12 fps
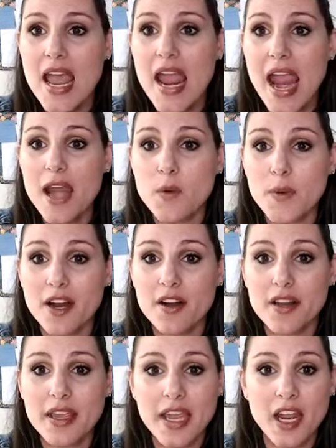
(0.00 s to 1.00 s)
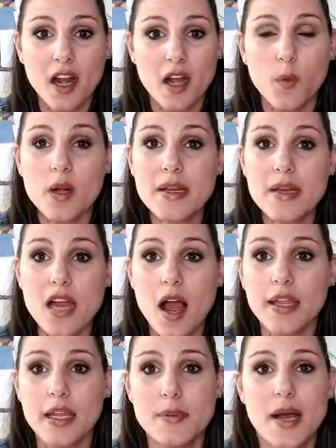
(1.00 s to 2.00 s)
And we are here. What are we
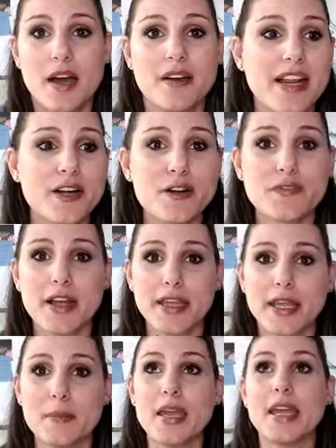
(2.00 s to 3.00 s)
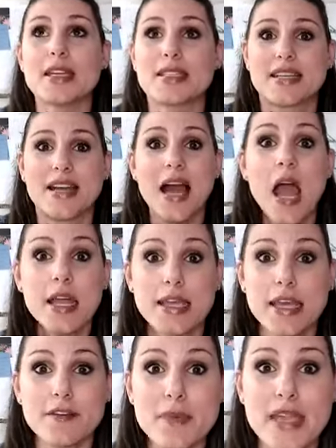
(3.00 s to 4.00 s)
talking about? Inner fucking peace. Give
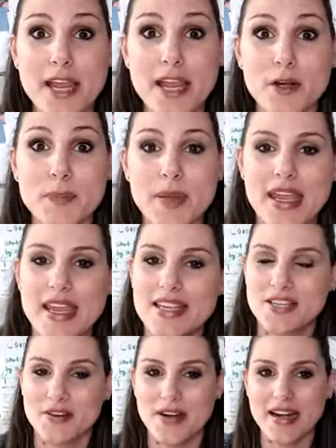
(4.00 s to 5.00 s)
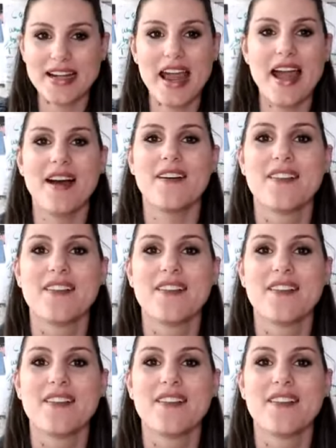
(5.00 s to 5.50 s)
me inner peace right now.